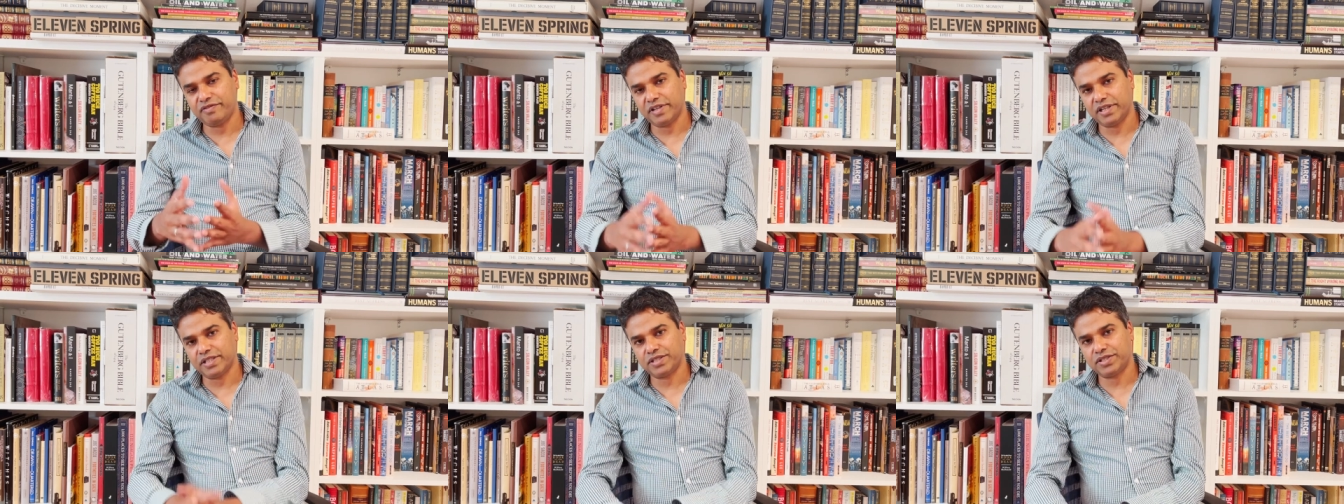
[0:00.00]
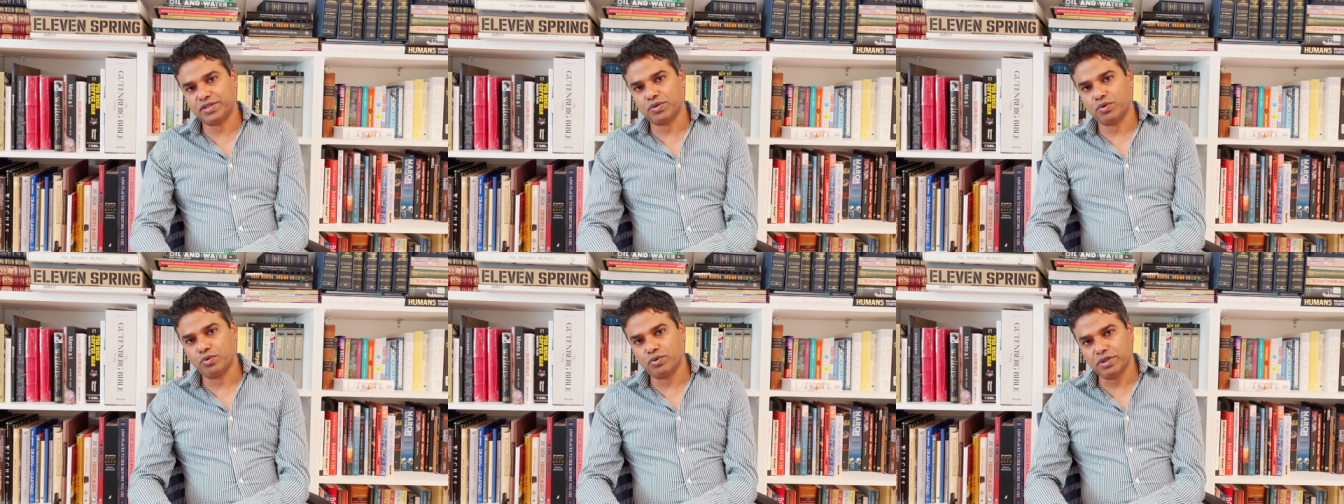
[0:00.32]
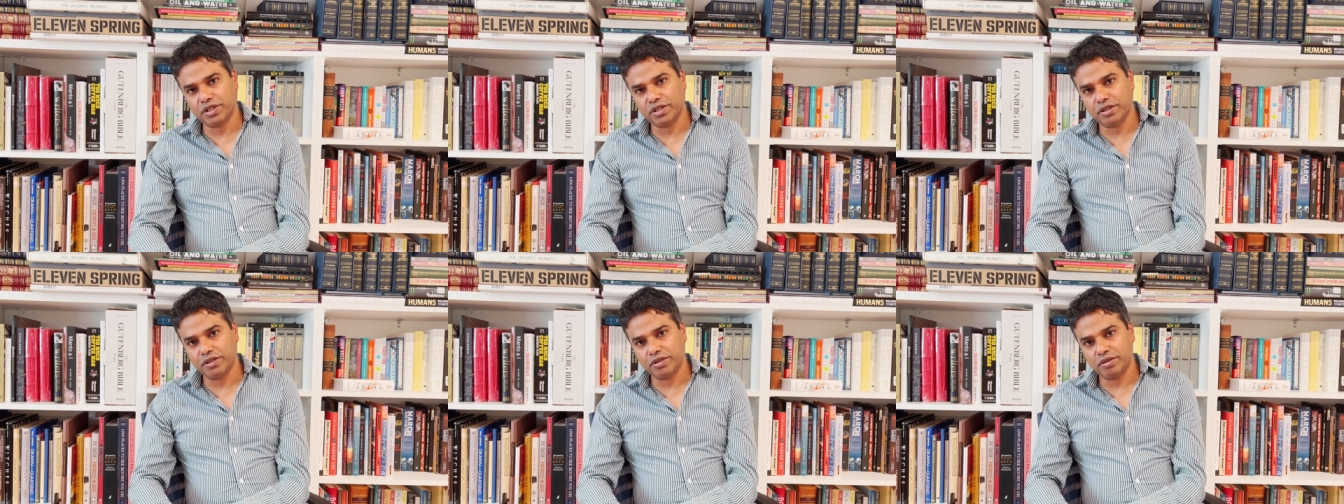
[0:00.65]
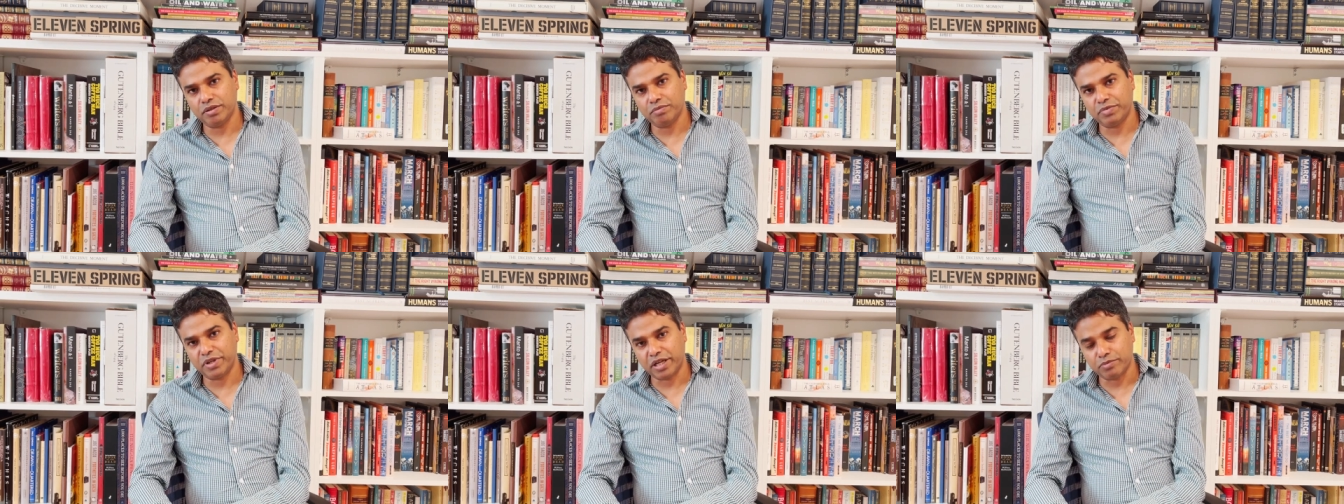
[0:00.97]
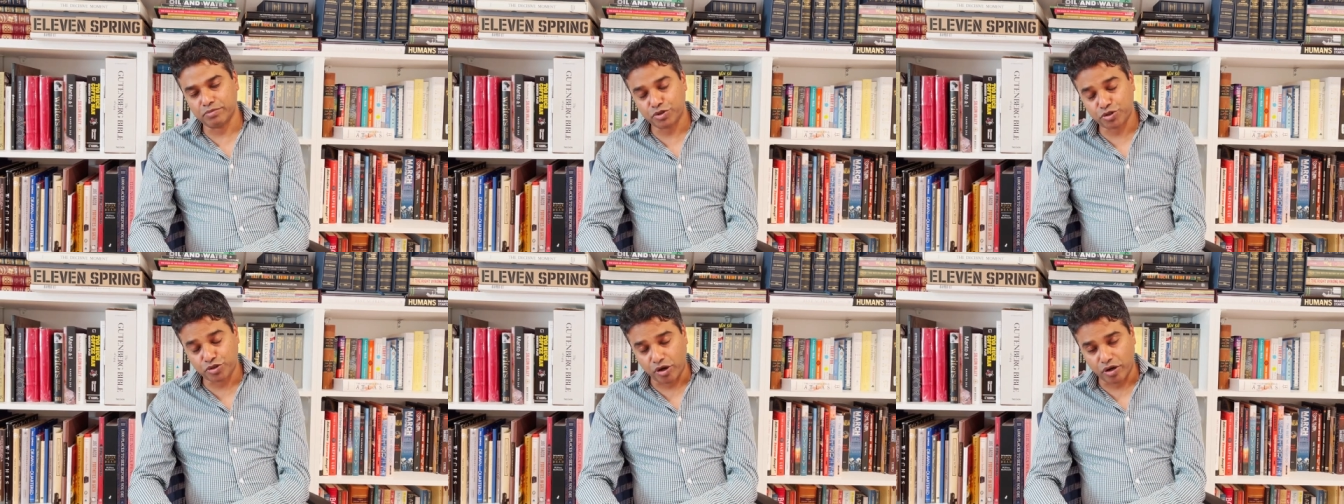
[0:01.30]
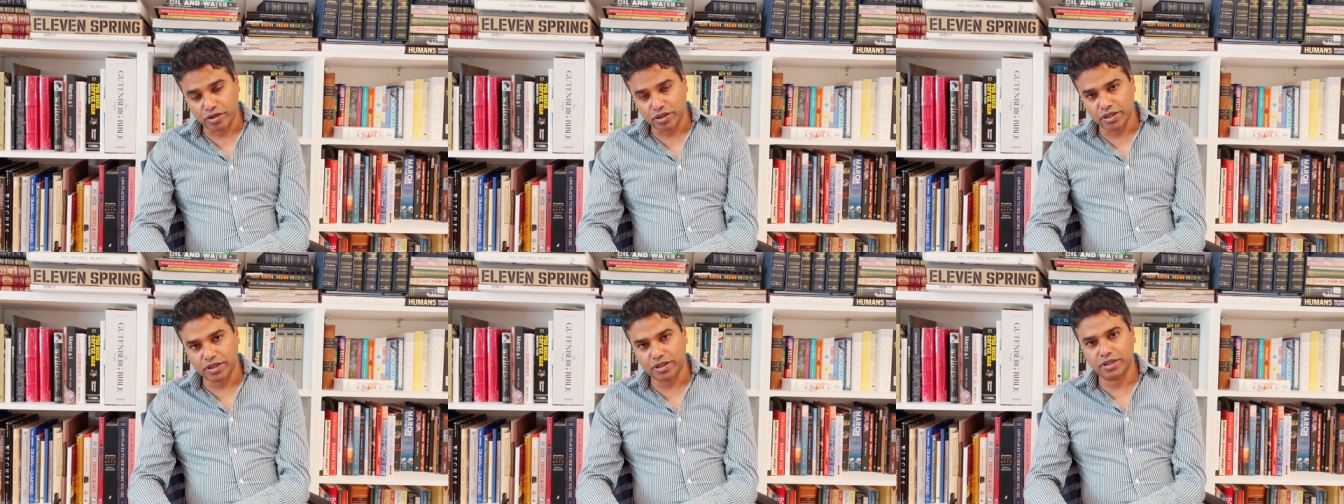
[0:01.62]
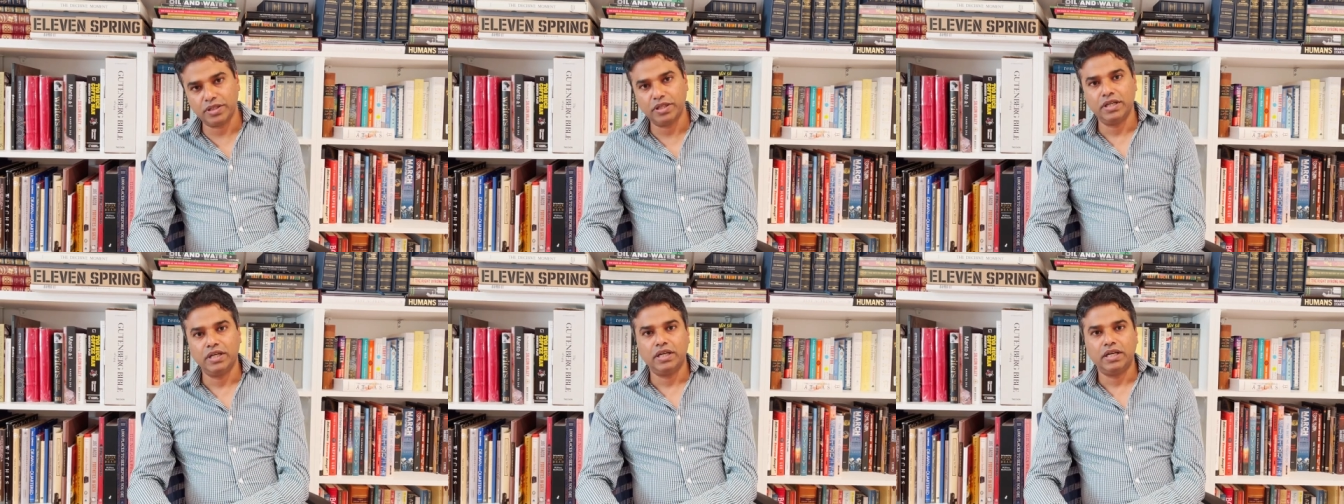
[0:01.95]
has only become stronger